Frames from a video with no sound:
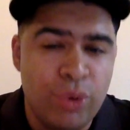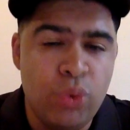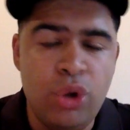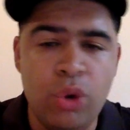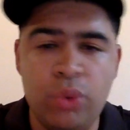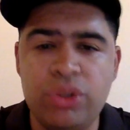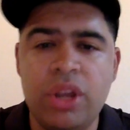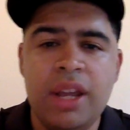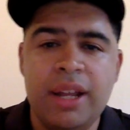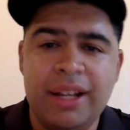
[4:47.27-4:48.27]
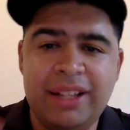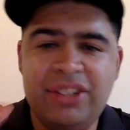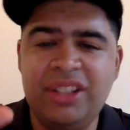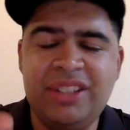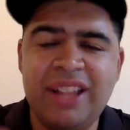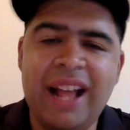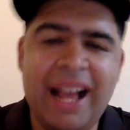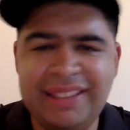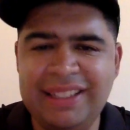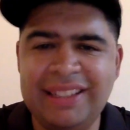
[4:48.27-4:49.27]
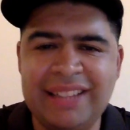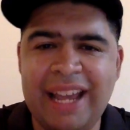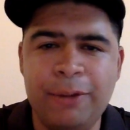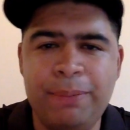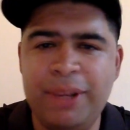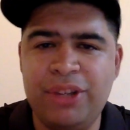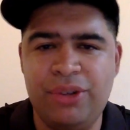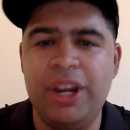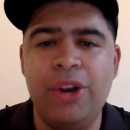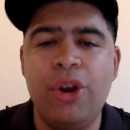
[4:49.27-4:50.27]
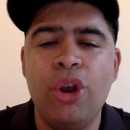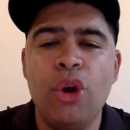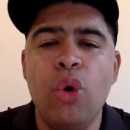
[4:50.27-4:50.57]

Who knows? Let's stick to the IC title picture here.